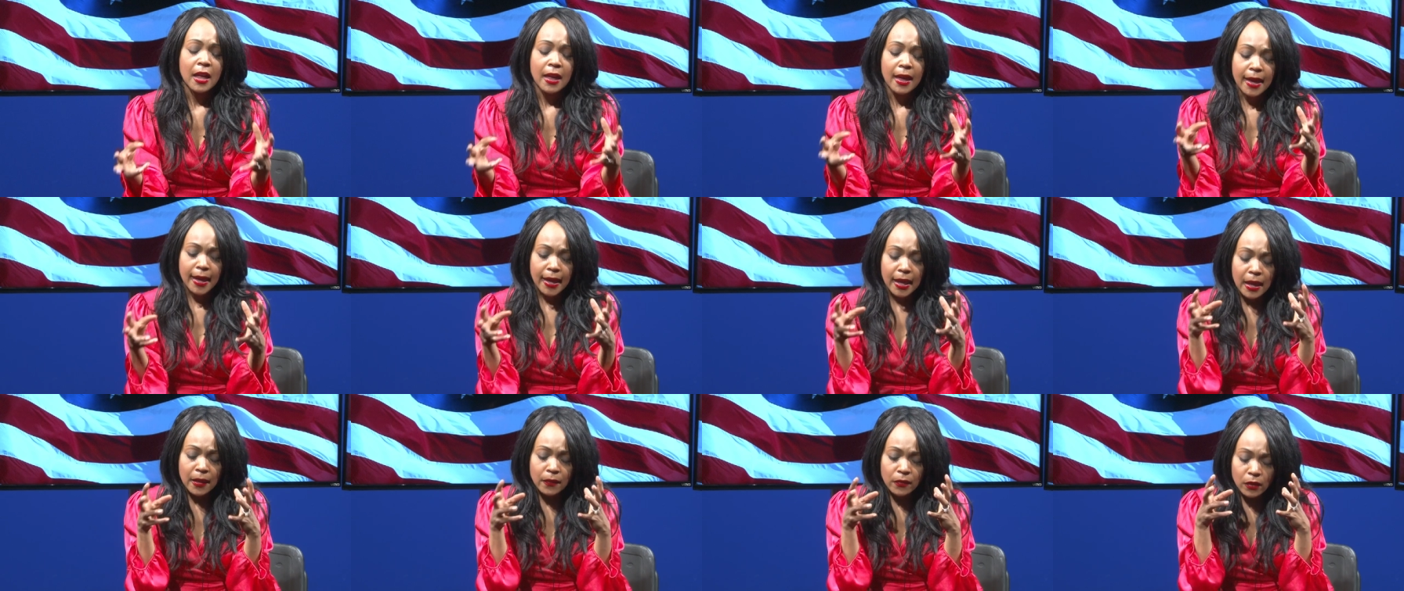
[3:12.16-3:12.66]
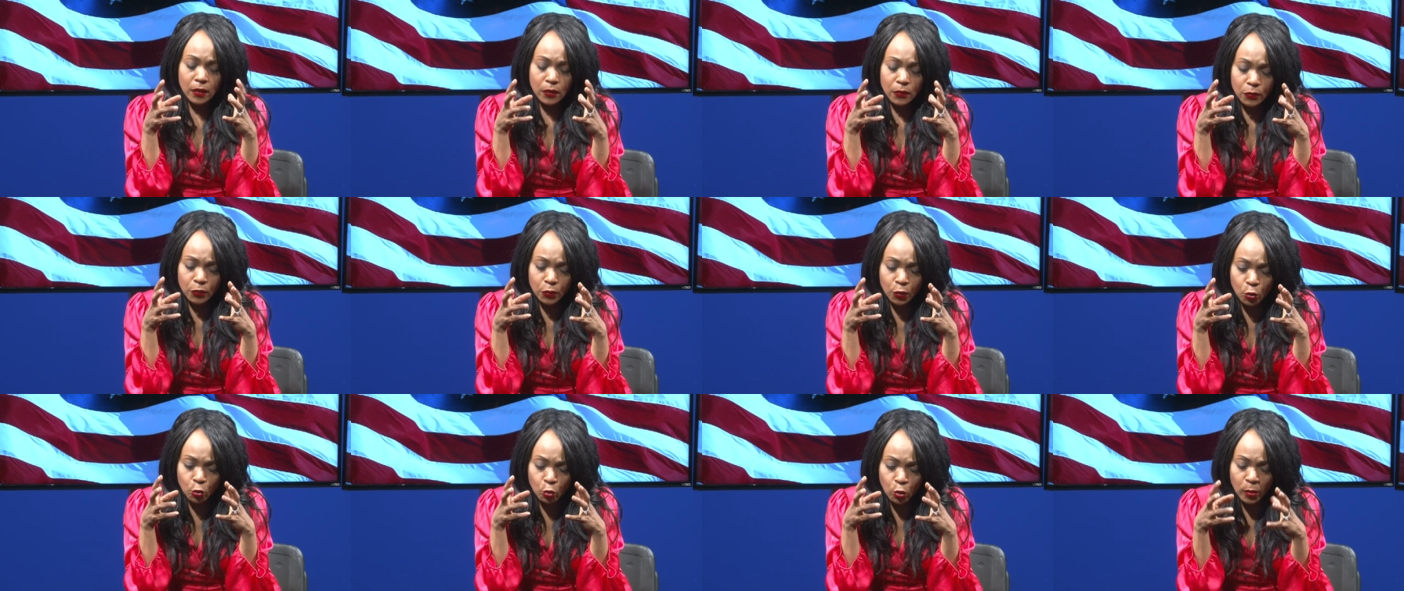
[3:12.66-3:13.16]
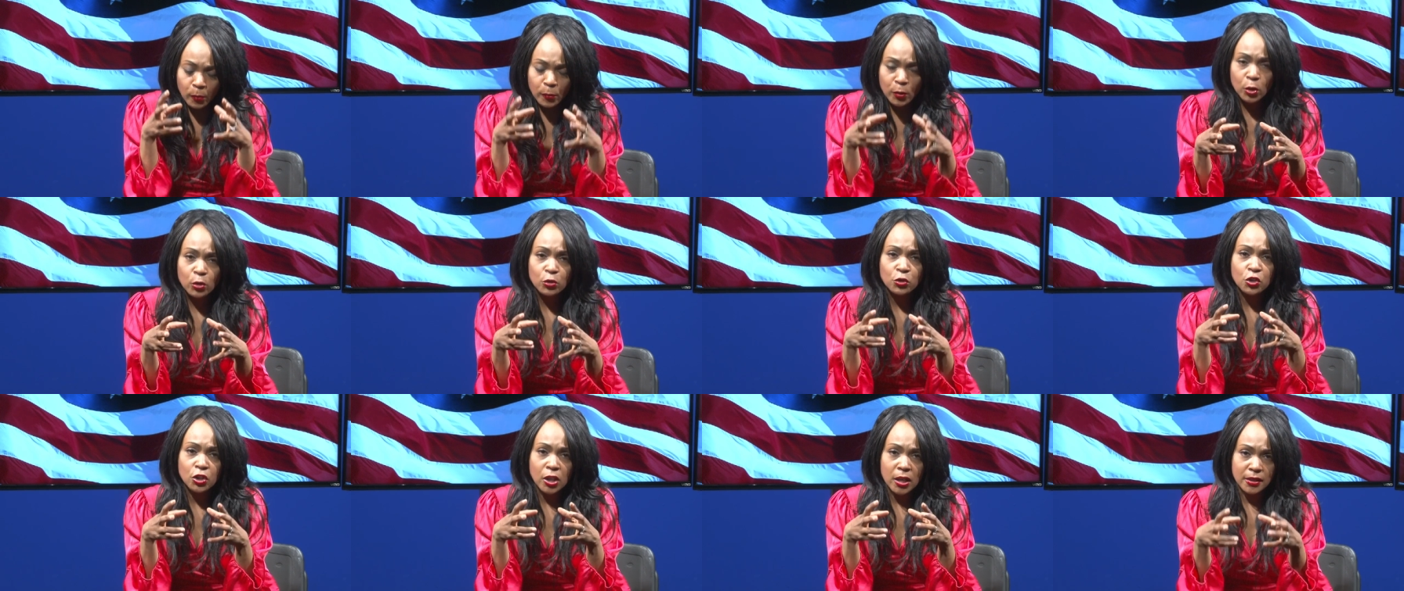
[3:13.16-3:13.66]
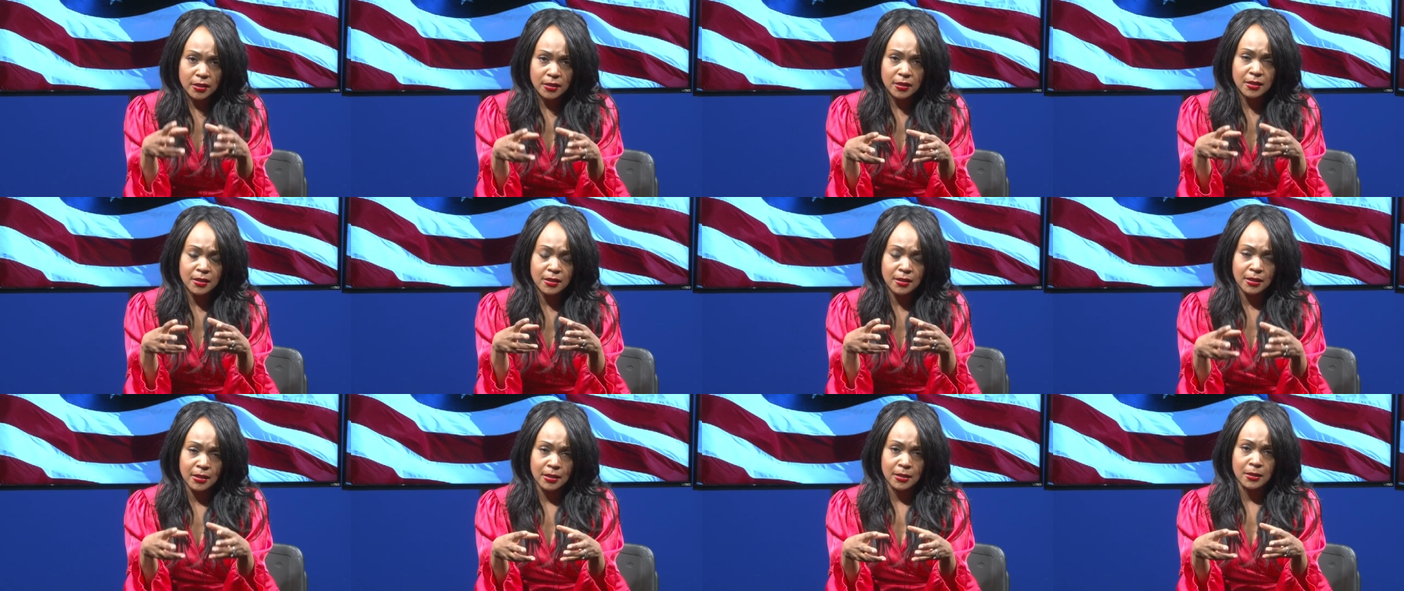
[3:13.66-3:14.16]
And the criminal justice
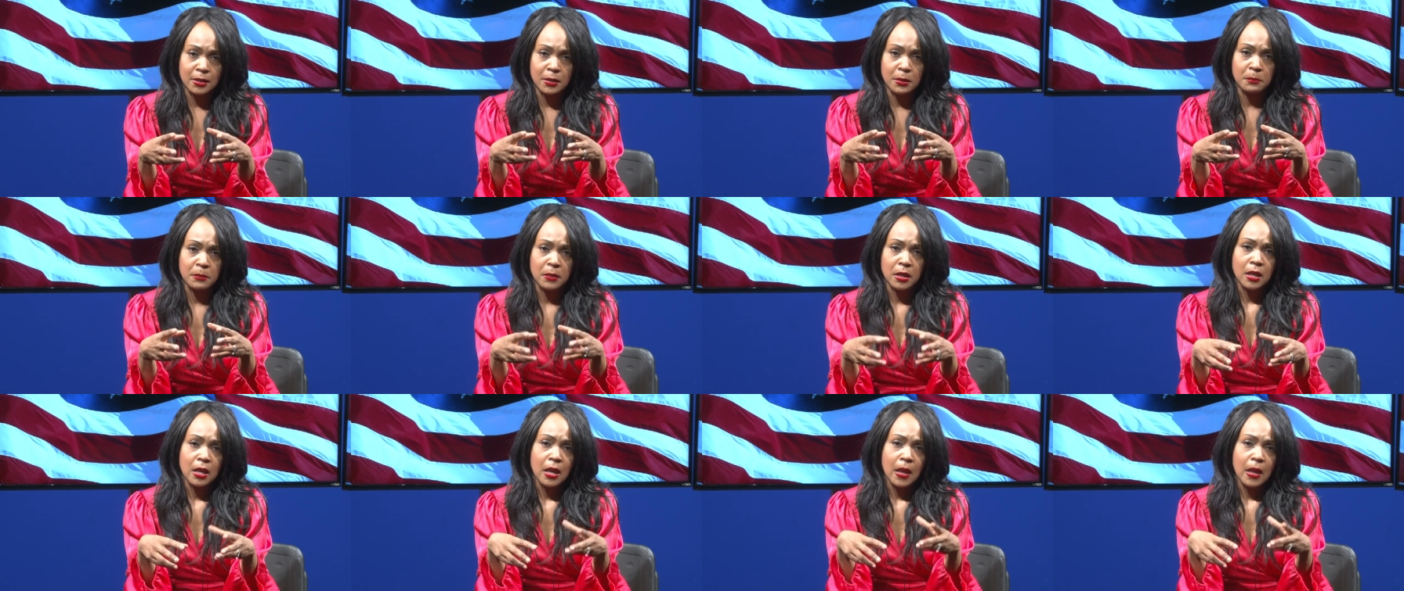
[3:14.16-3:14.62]
system,